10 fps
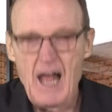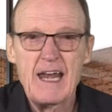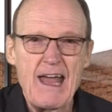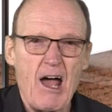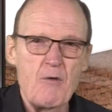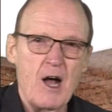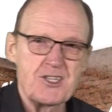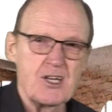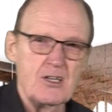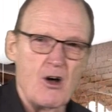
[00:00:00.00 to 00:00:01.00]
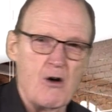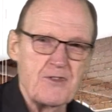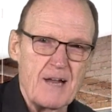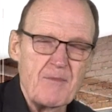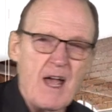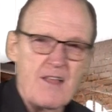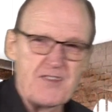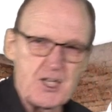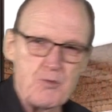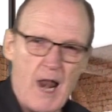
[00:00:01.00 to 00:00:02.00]
Now, I want you to know that
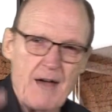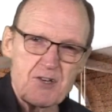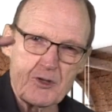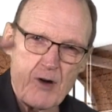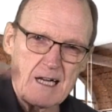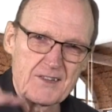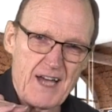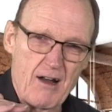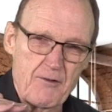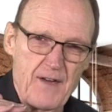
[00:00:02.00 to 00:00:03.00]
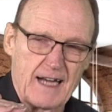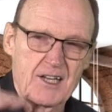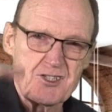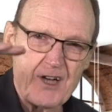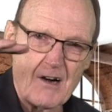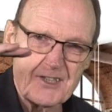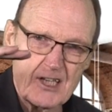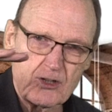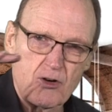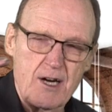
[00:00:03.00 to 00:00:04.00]
this will have a trickle-down effect. It starts
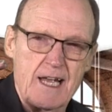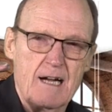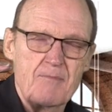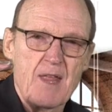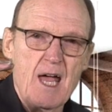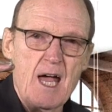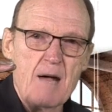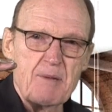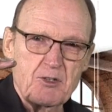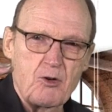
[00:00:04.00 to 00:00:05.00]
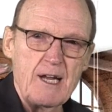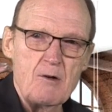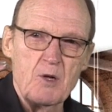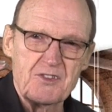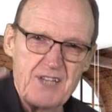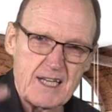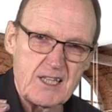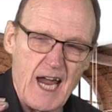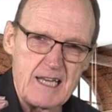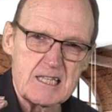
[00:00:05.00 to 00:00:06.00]
at CREA, but CREA will
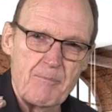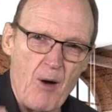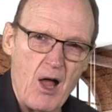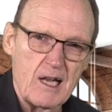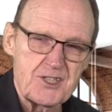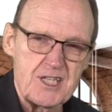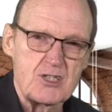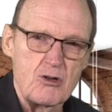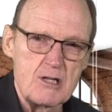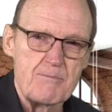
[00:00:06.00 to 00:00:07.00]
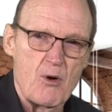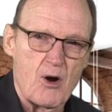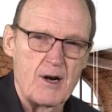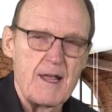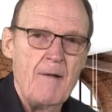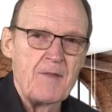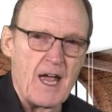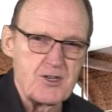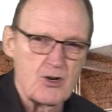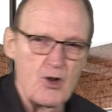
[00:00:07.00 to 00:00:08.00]
dictate the policy to the board,
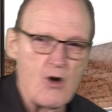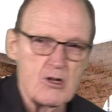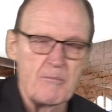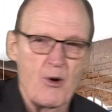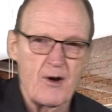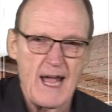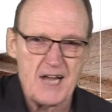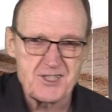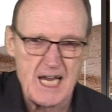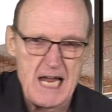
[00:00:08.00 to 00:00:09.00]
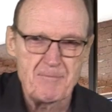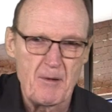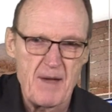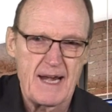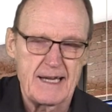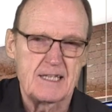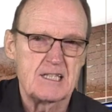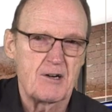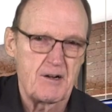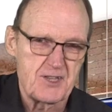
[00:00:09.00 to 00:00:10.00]
and your local board has to implement it in
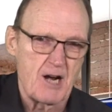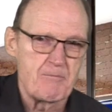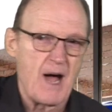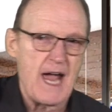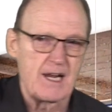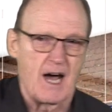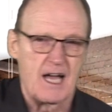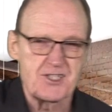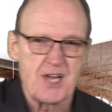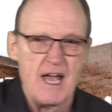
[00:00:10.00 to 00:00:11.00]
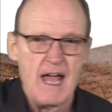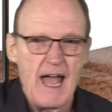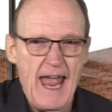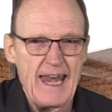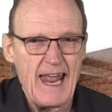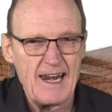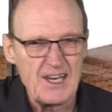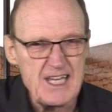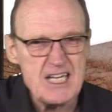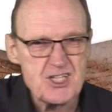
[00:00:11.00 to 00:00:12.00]
their bylaws, and at
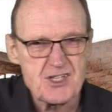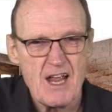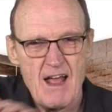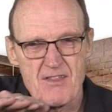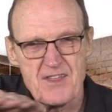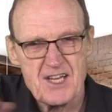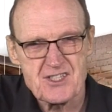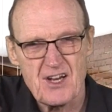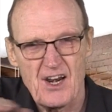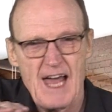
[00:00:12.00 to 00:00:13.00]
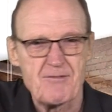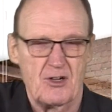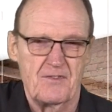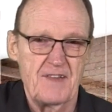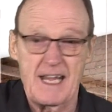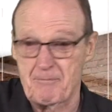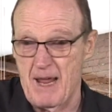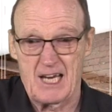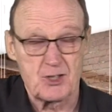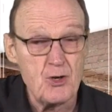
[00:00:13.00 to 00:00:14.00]
least this level. They could
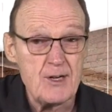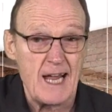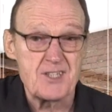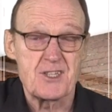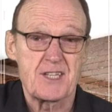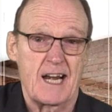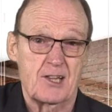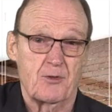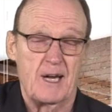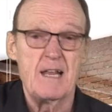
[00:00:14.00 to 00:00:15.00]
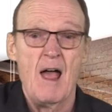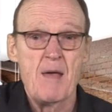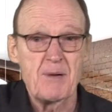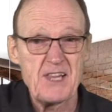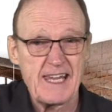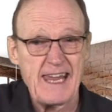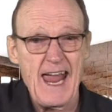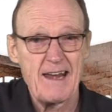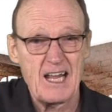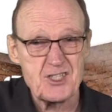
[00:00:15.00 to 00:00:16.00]
make it 2 days instead of 3, but they
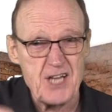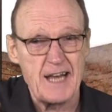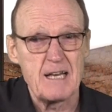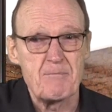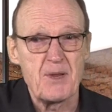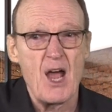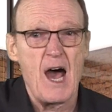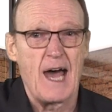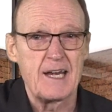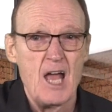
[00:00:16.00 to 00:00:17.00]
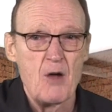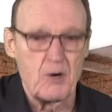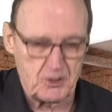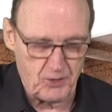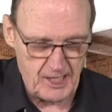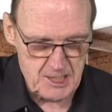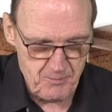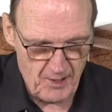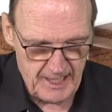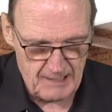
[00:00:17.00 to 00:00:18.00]
can't extend it beyond what CREA is
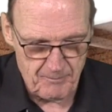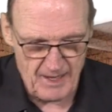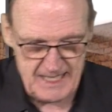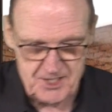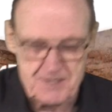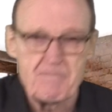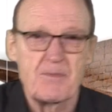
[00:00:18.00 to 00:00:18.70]
putting in place.